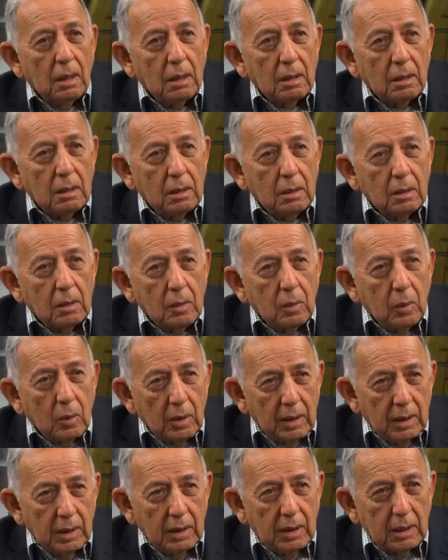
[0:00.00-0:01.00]
are
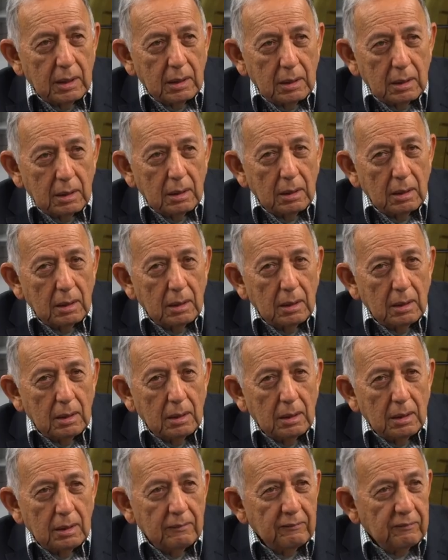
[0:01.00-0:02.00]
coordinating
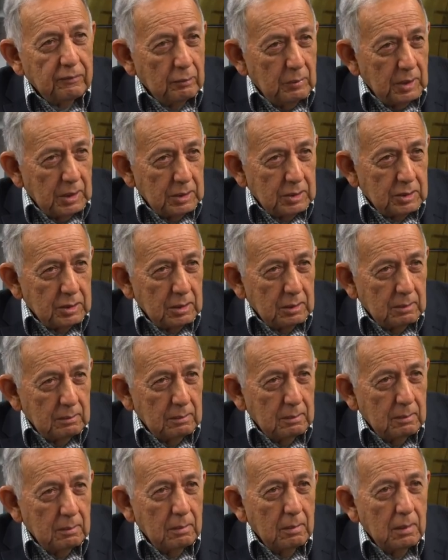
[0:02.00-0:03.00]
uh,
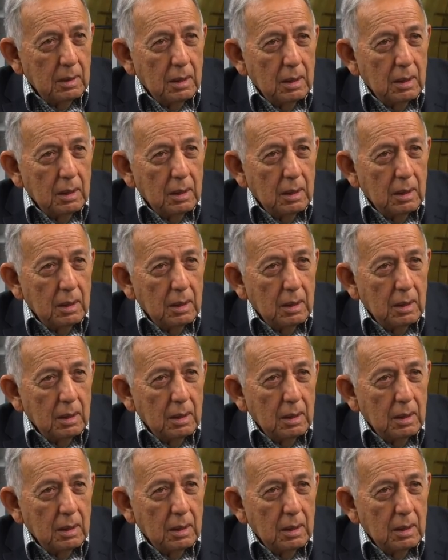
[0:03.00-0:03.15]
information